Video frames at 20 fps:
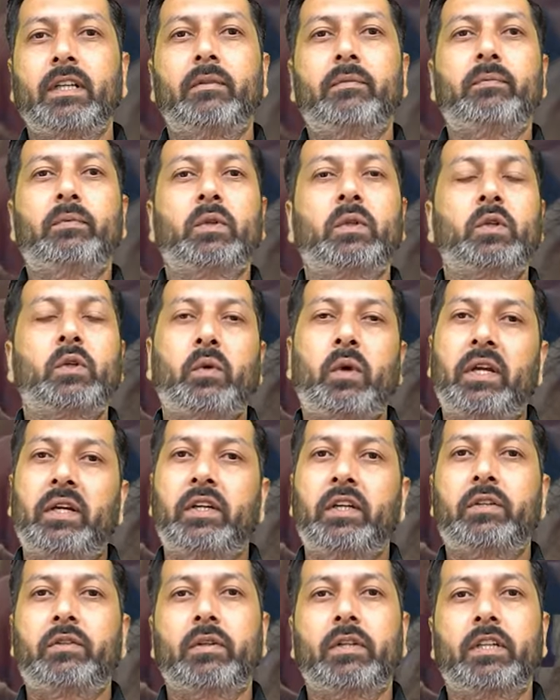up for
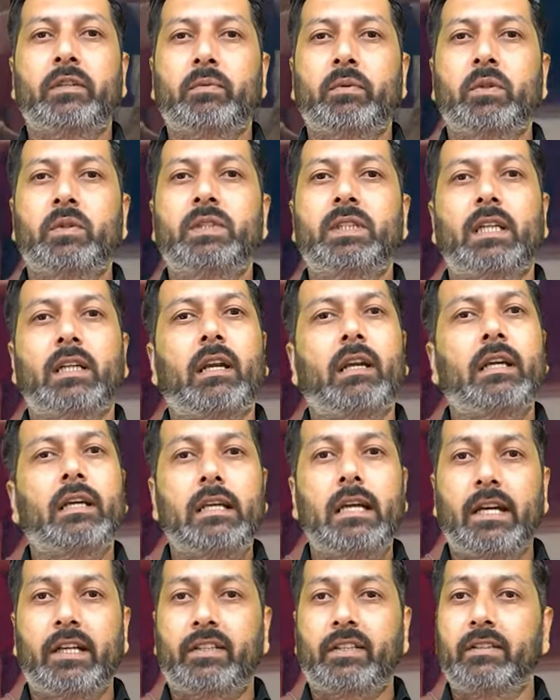2024 general
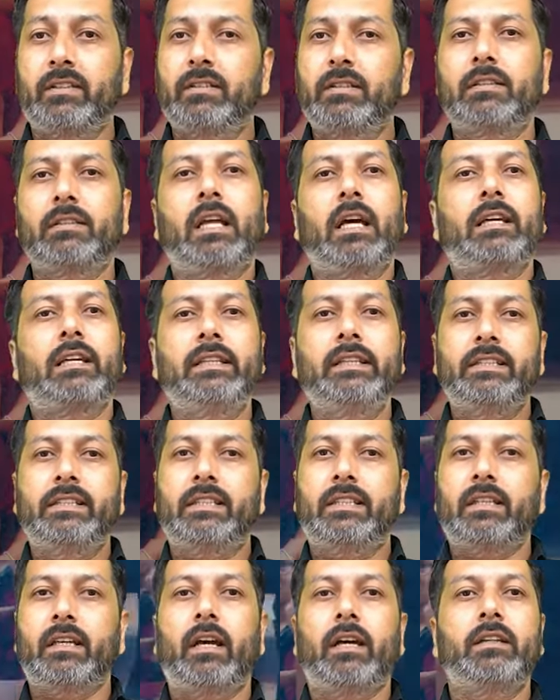elections, the
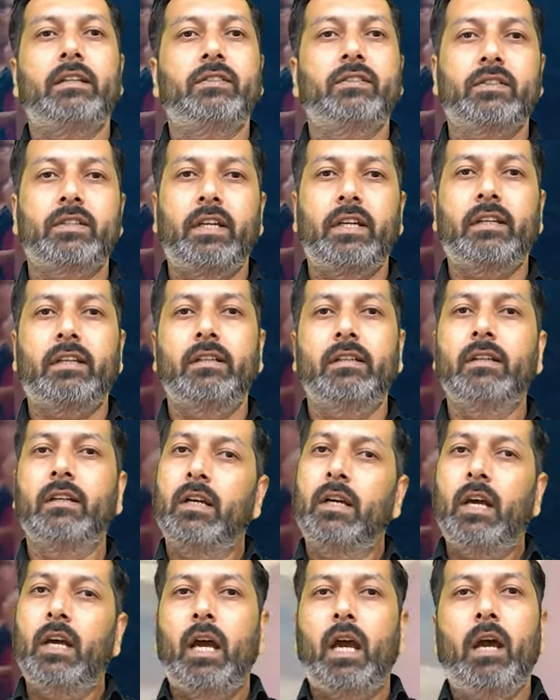ECI is taking
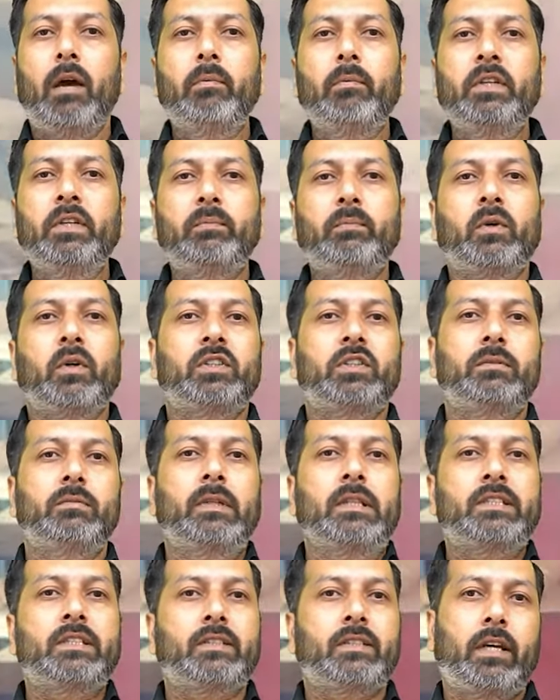every
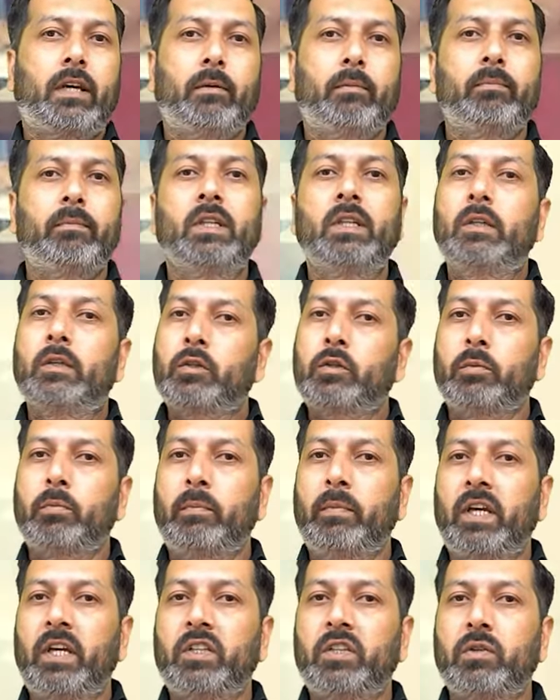possible step to
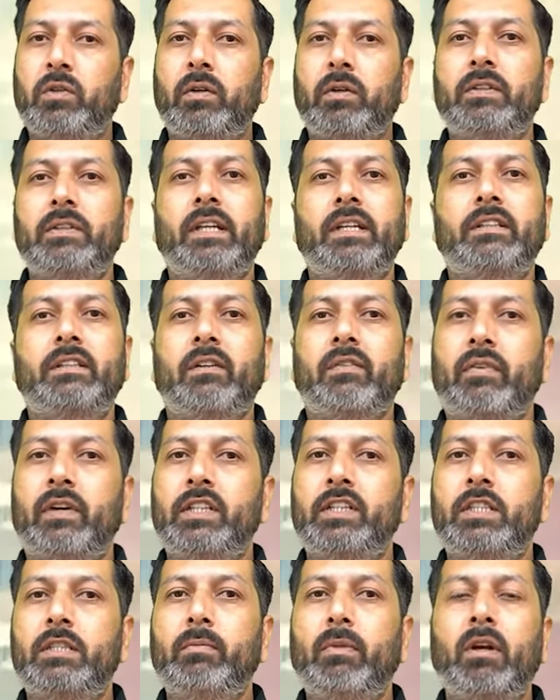make sure that the
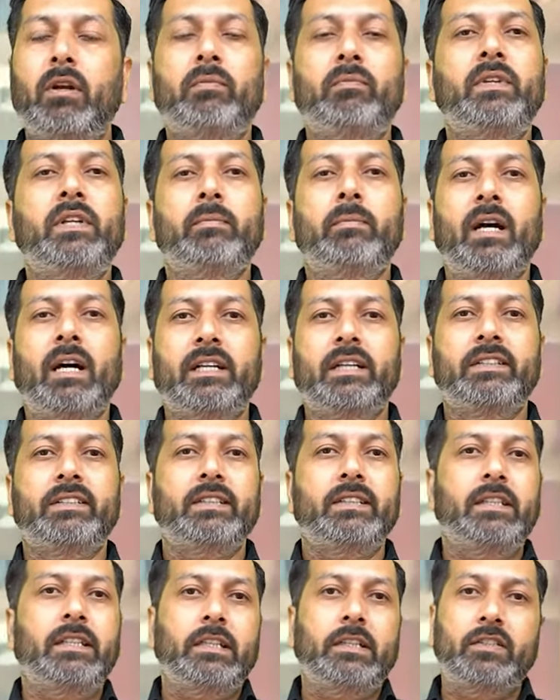festival of
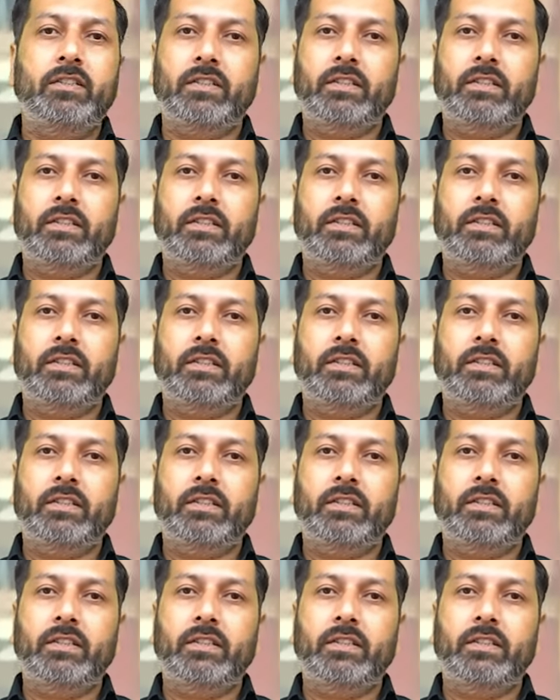democracy is